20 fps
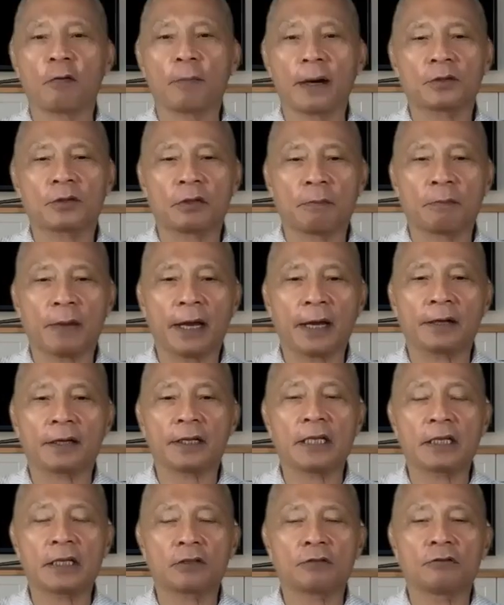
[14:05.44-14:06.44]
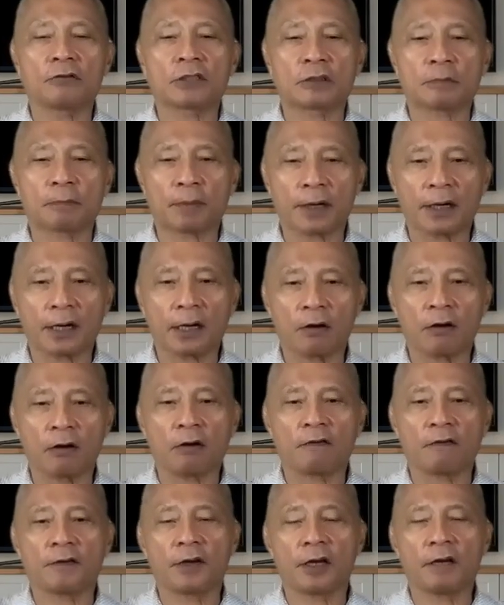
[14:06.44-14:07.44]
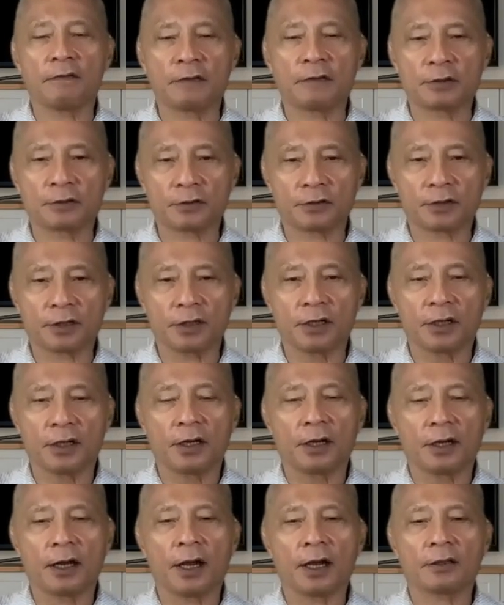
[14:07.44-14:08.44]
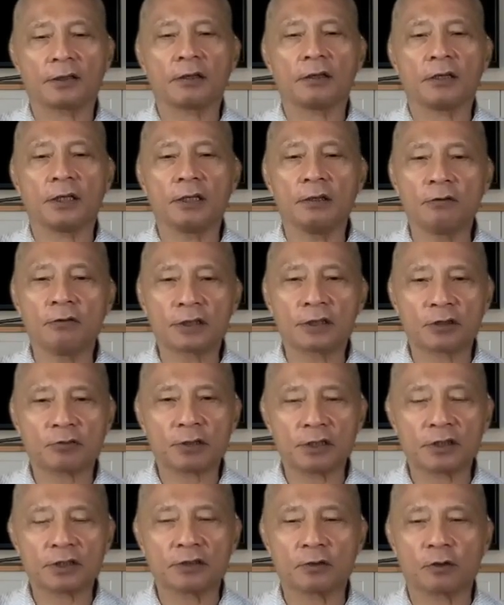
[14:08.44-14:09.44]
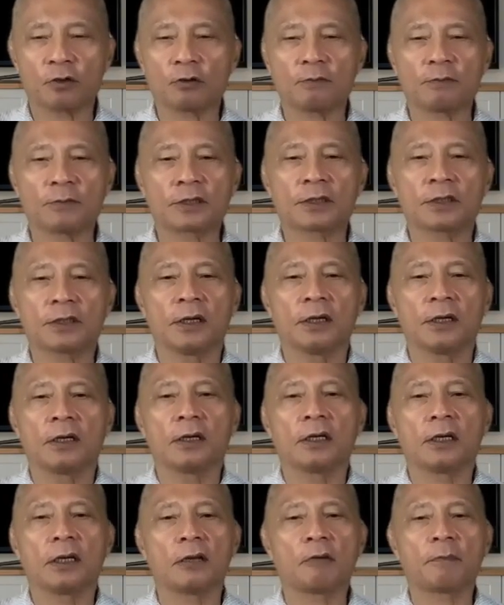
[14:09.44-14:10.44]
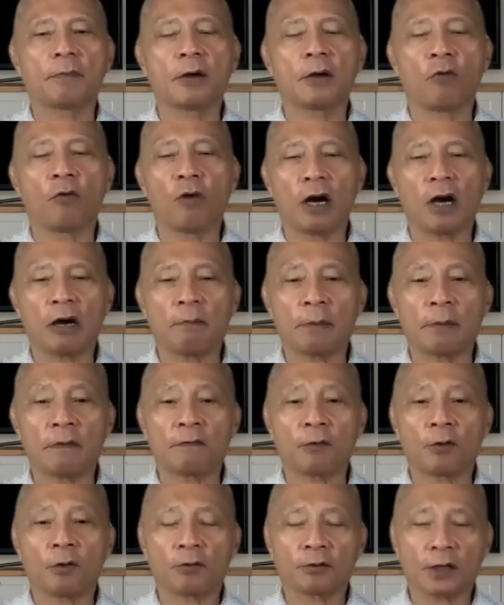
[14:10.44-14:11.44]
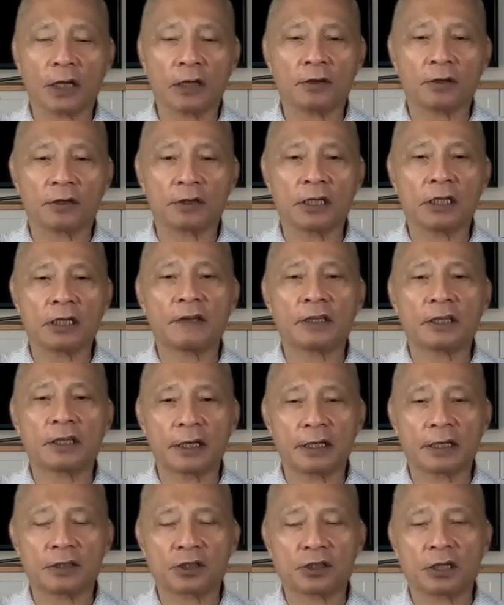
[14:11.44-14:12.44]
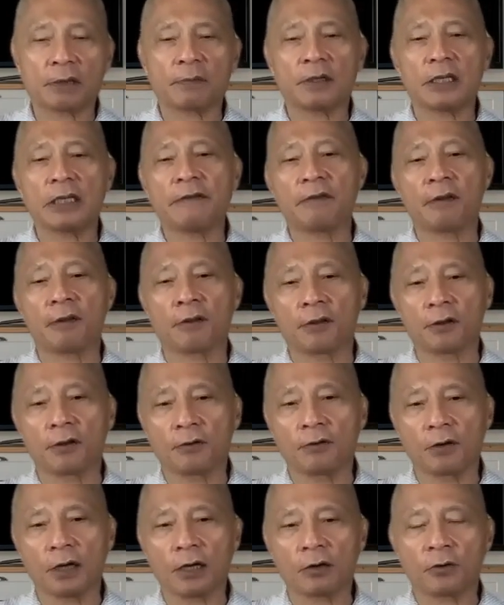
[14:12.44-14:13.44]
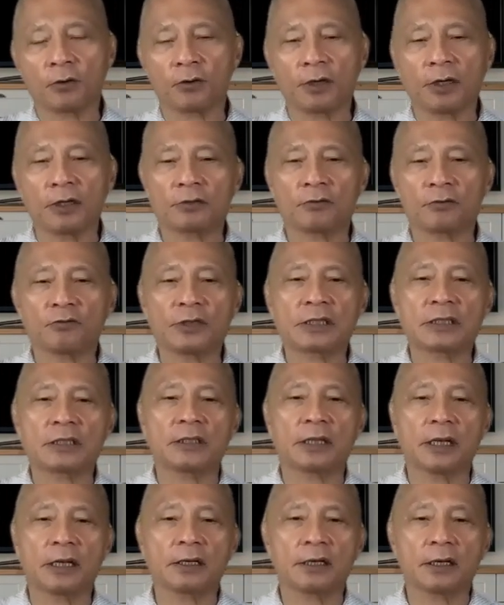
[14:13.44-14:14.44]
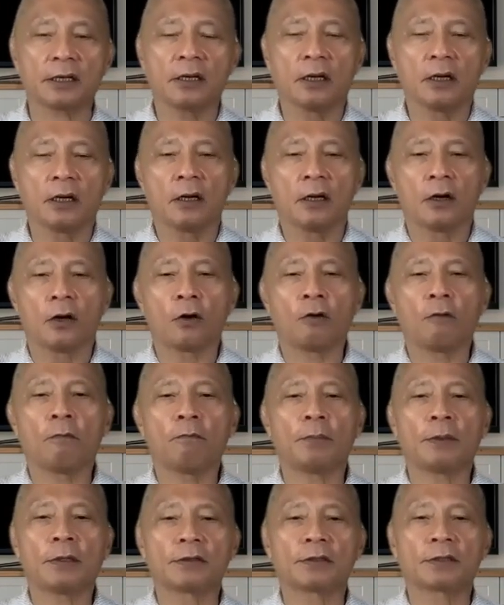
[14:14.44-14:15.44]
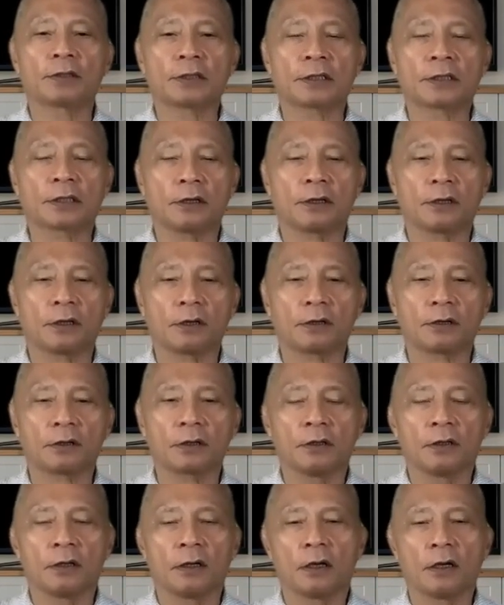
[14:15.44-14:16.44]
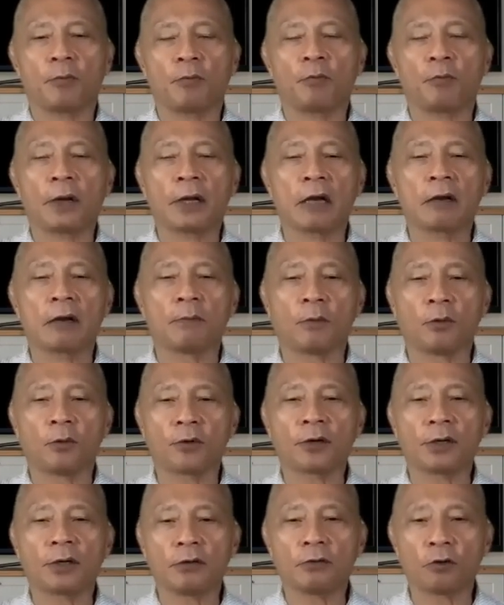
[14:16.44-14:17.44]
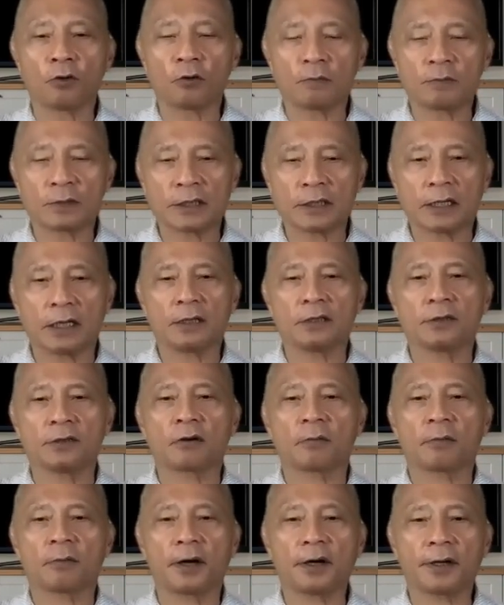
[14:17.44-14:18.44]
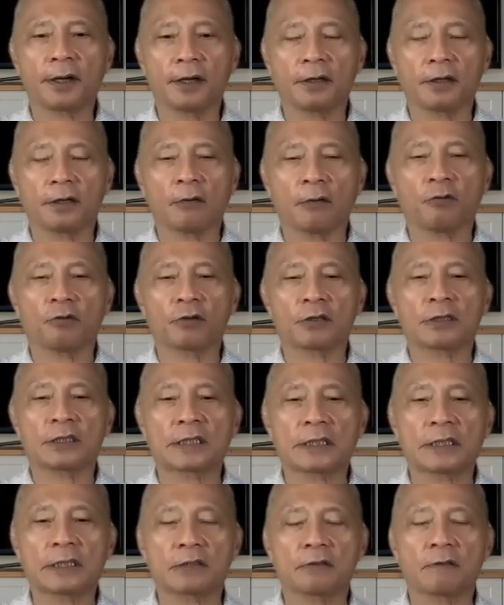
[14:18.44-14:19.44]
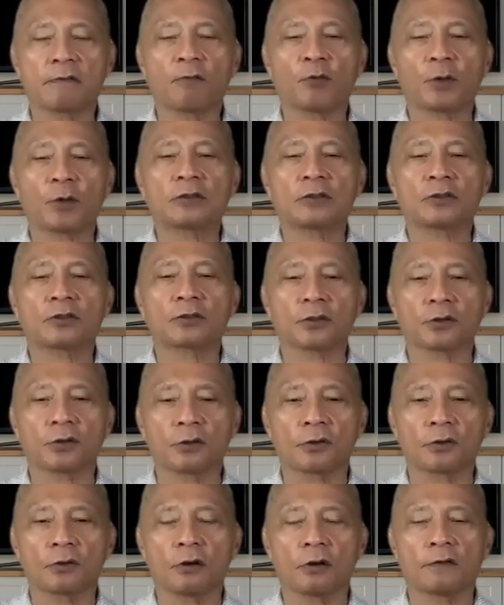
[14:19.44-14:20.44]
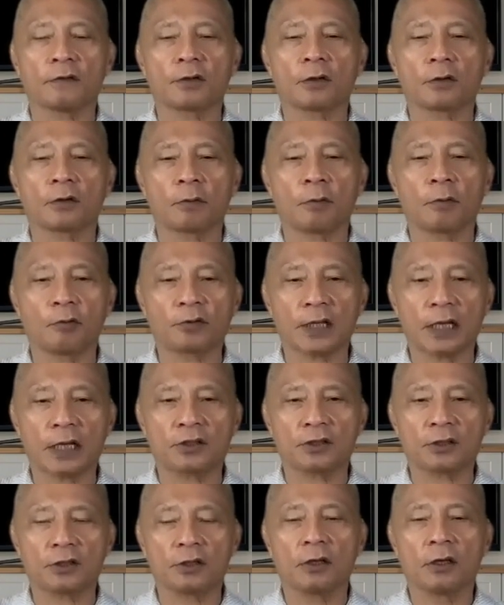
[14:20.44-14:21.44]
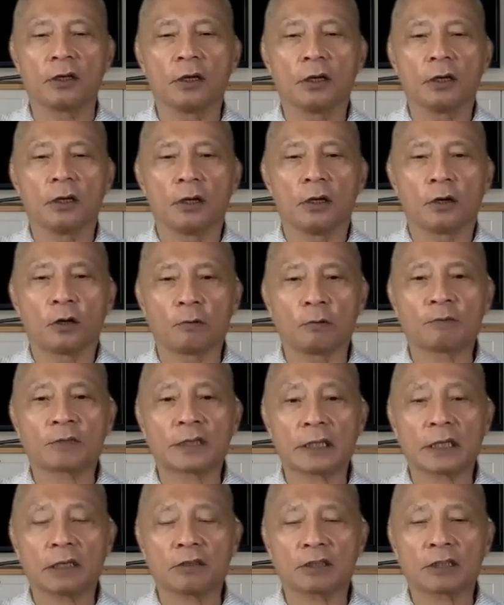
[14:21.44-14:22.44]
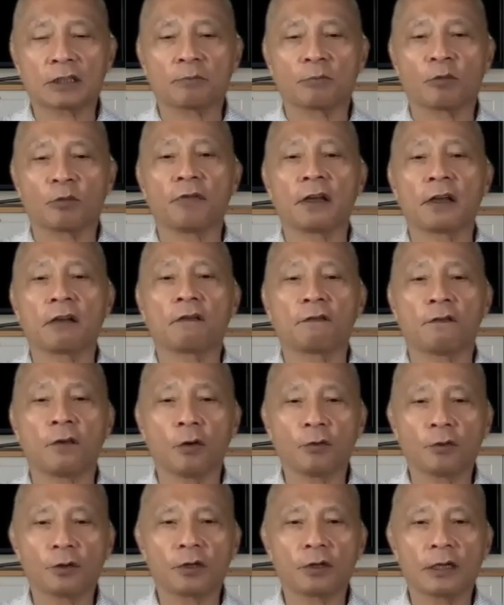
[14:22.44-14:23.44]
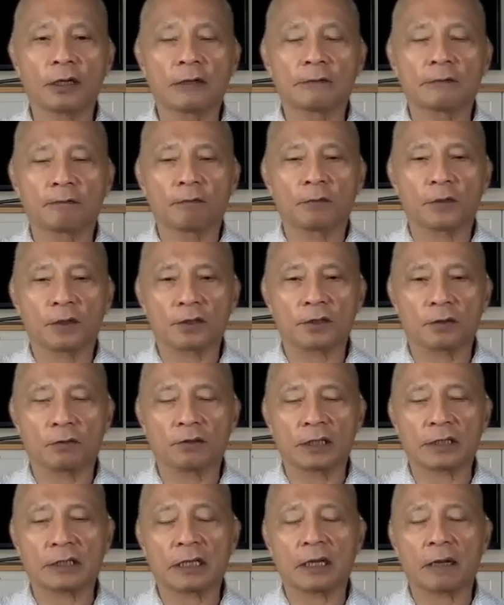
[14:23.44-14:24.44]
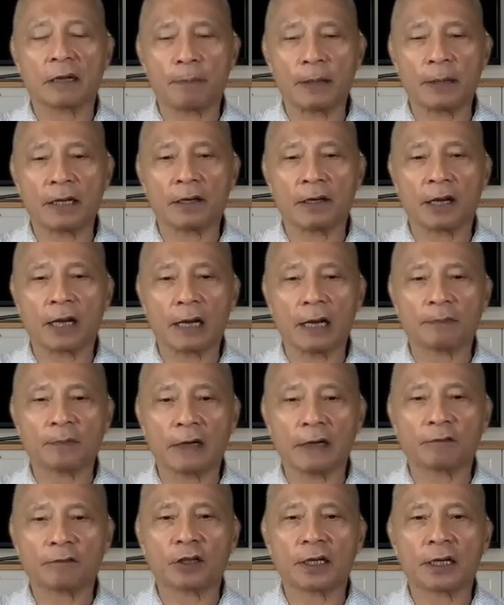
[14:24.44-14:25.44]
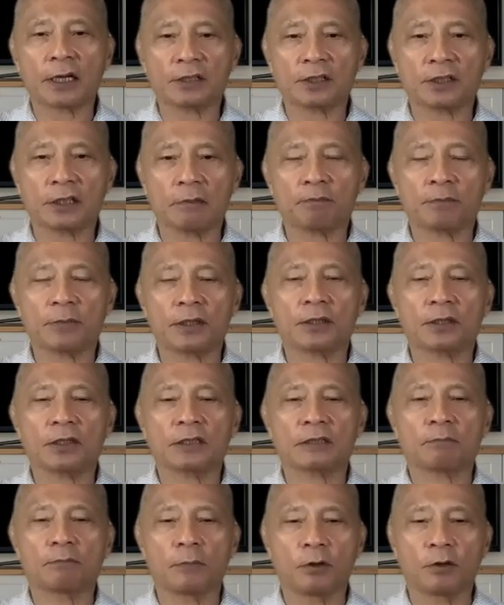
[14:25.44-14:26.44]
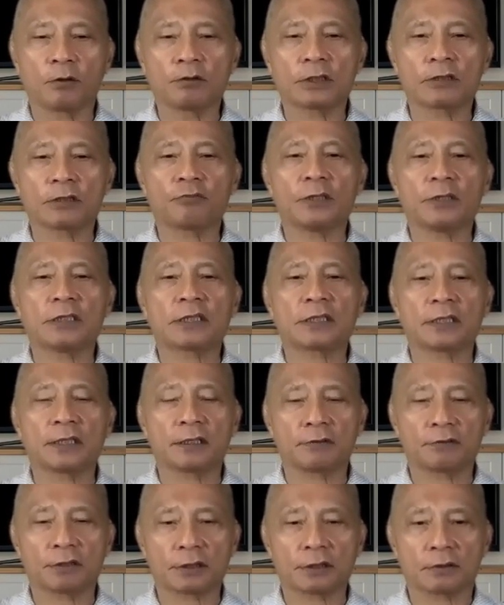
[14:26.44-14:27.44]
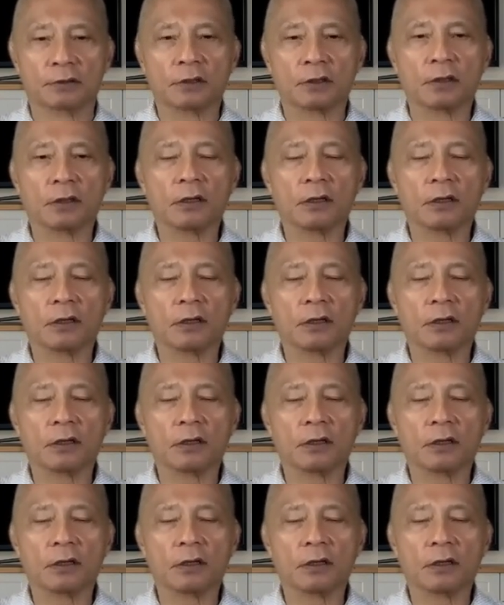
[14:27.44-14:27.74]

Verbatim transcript: the demand equal supply inventory. And the new construction homes, it'll be a while before they can even catch up, even though according to recent data, home builders are bringing more new homes into the market. They will consist of one third of the potential home sales moving forward. So there's a big gap they have to catch up because most resales,